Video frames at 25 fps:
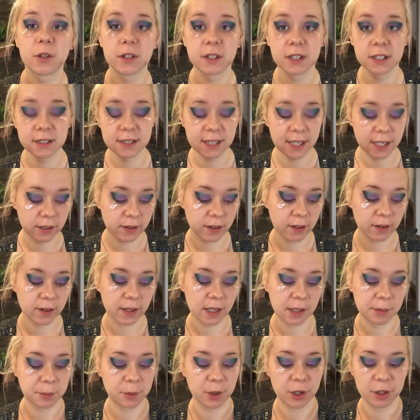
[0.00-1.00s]
going to take the
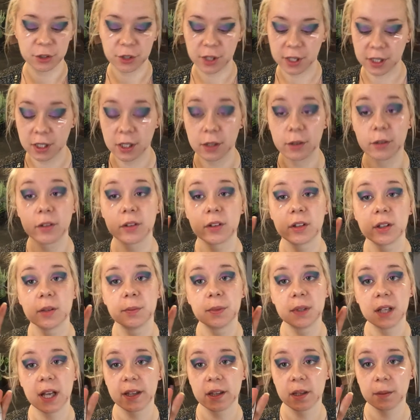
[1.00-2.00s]
same brush I used to
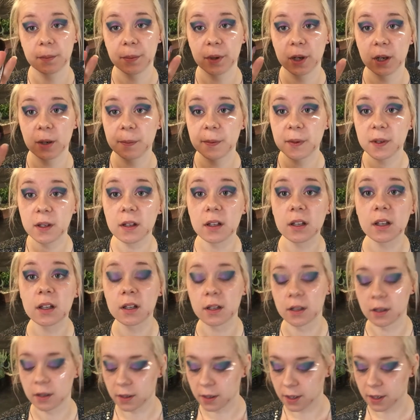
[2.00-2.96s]
apply the purple.